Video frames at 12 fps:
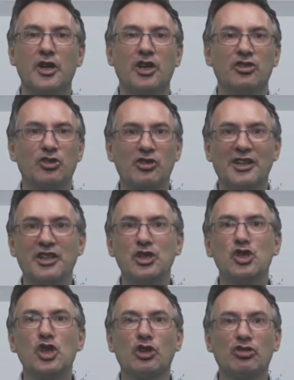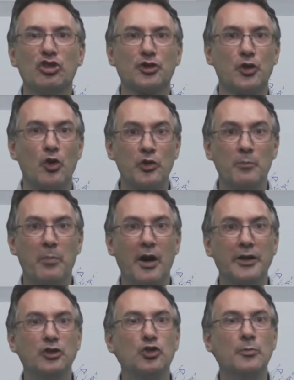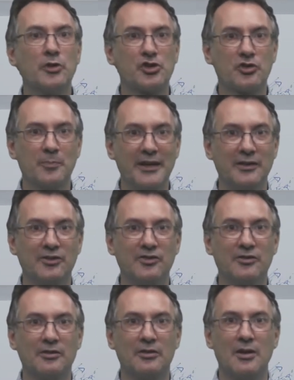so that it does not occupy too much space.